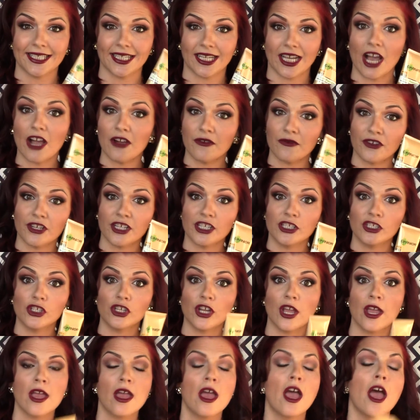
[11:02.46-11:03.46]

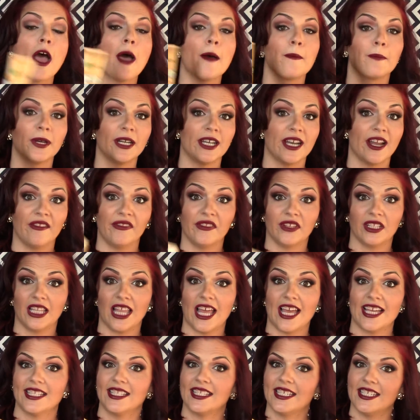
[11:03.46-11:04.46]
coverage, but
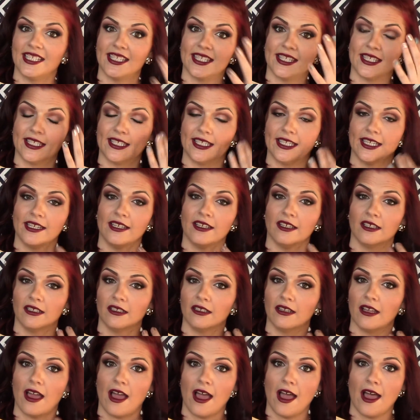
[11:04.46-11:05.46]
nonetheless it
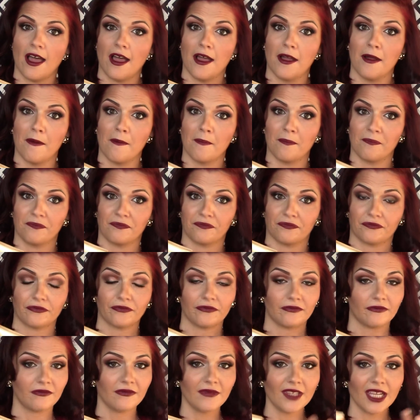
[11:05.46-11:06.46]
still
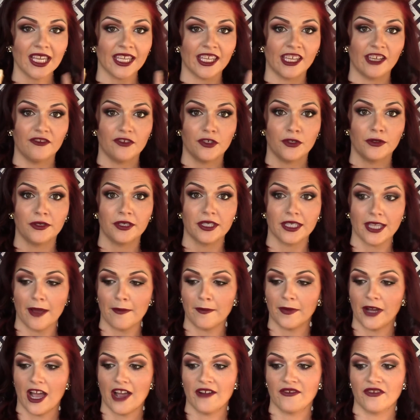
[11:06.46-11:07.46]
gives you
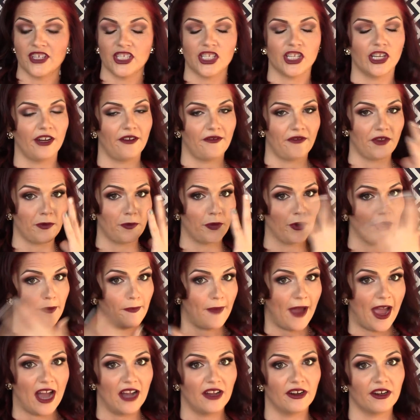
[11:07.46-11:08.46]
some coverage, and if you put a
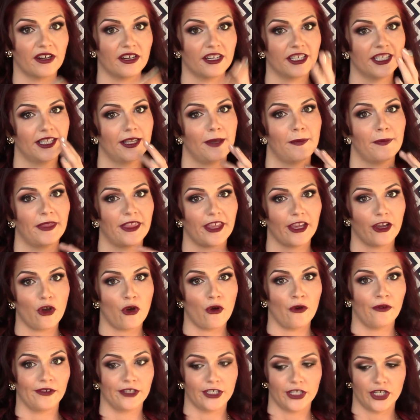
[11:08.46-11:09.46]
powder or something
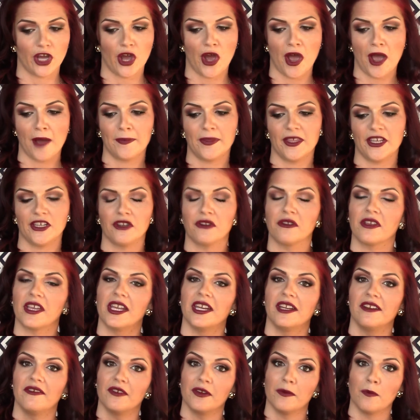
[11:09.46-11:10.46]
over top then you
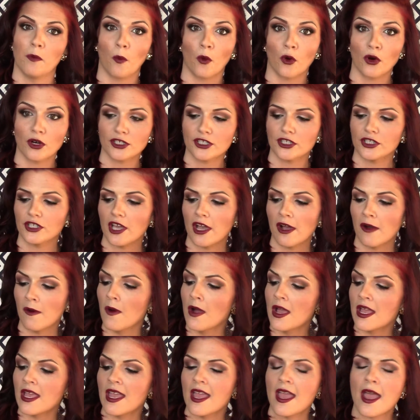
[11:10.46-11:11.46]
get even more
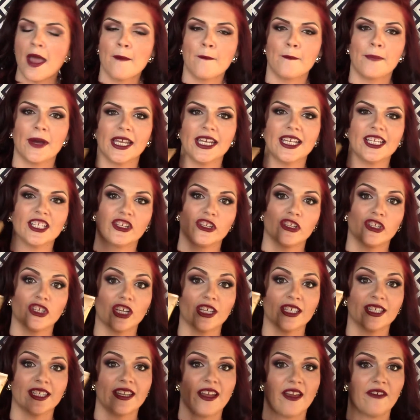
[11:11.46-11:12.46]
so. But it's
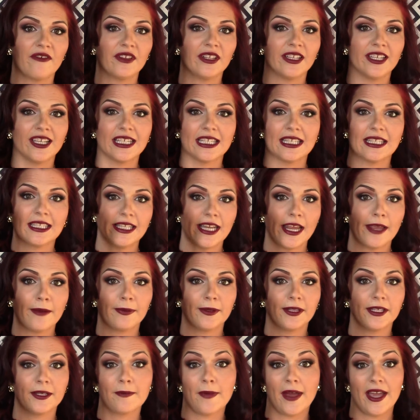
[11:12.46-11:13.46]
just definitely a
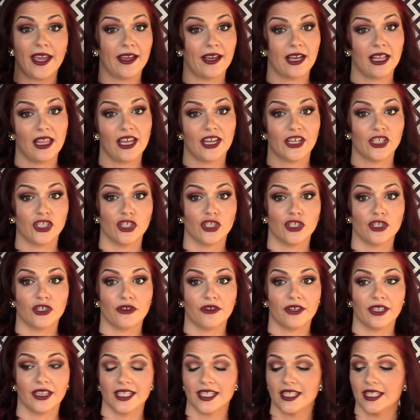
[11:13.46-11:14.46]
staple in my collection
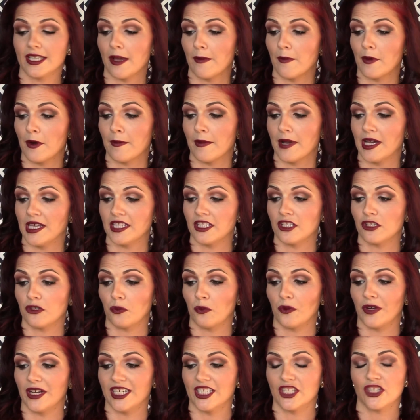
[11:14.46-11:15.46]
during the summer months
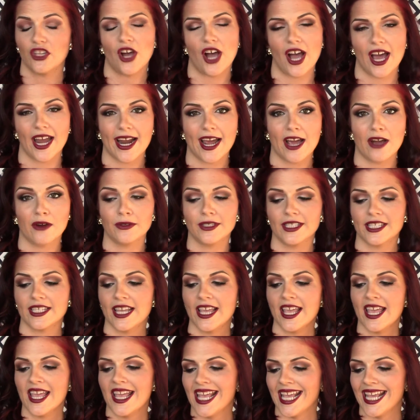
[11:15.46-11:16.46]
when it's hot
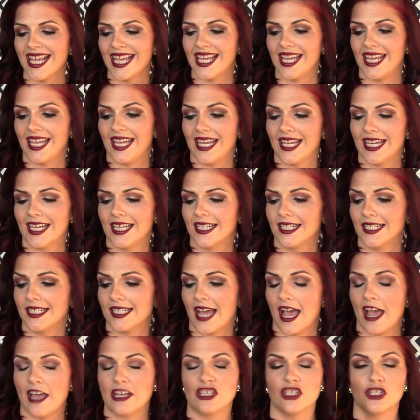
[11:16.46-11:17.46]
out and
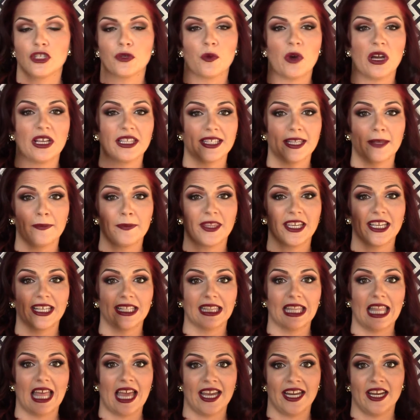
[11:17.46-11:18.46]
I just want something
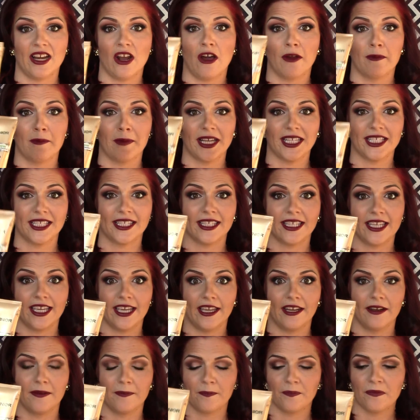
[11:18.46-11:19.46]
light on my
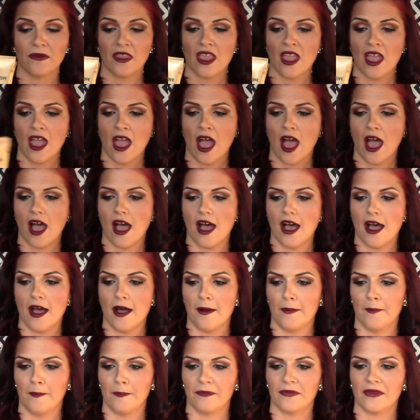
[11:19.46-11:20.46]
skin.
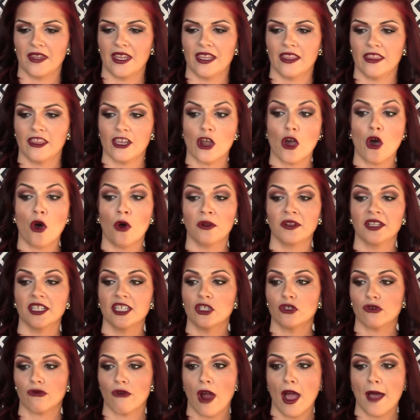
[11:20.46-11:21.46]
The
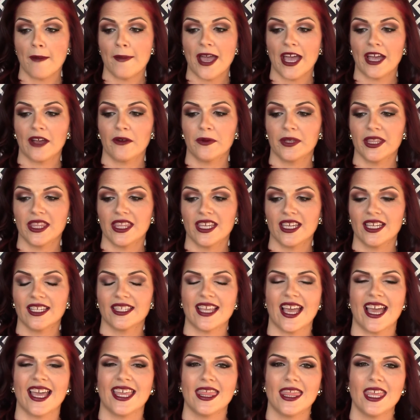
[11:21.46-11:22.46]
only drawback with
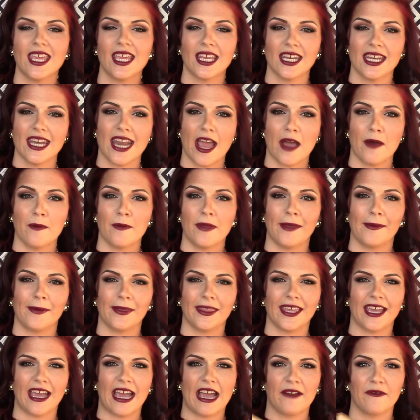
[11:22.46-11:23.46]
this, I think now maybe
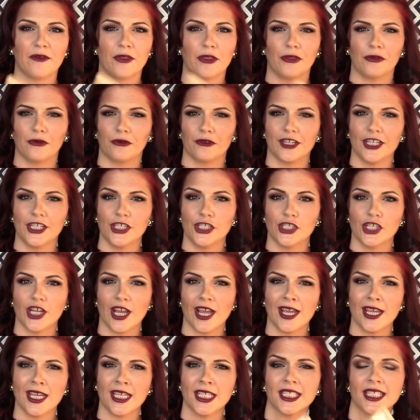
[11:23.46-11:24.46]
they have 3
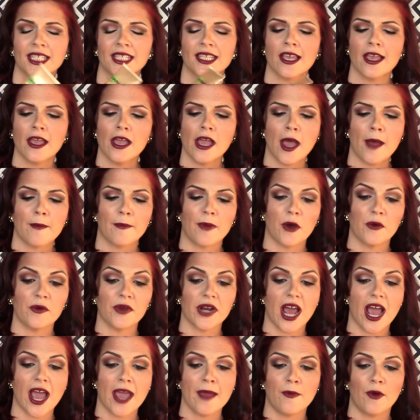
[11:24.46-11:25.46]
shades, but
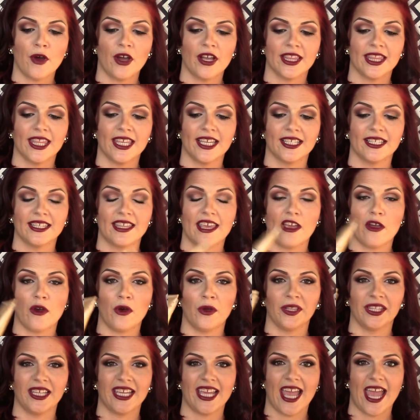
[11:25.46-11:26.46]
when I bought this they
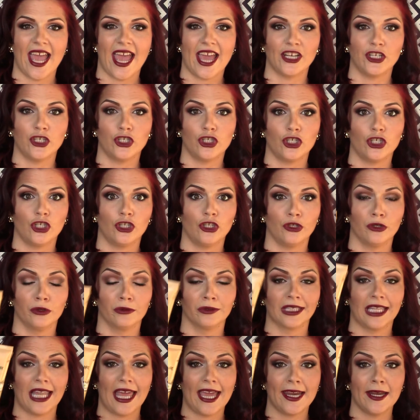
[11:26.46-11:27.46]
only had 2,
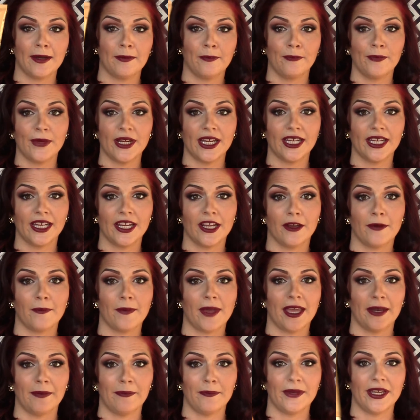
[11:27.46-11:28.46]
light medium
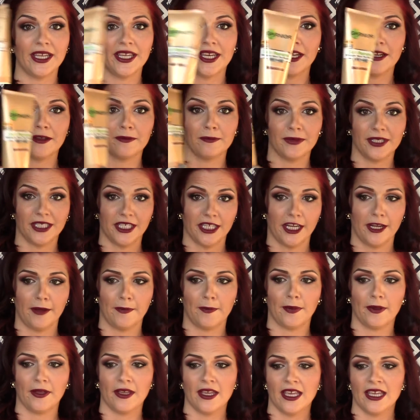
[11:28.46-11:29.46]
and medium
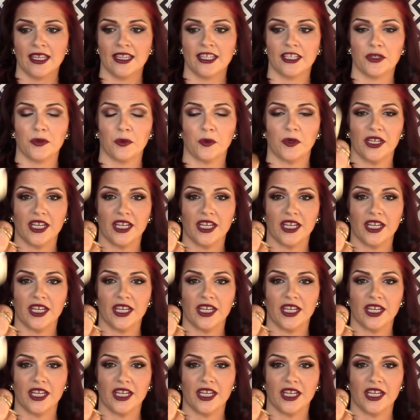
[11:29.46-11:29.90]
deep. This one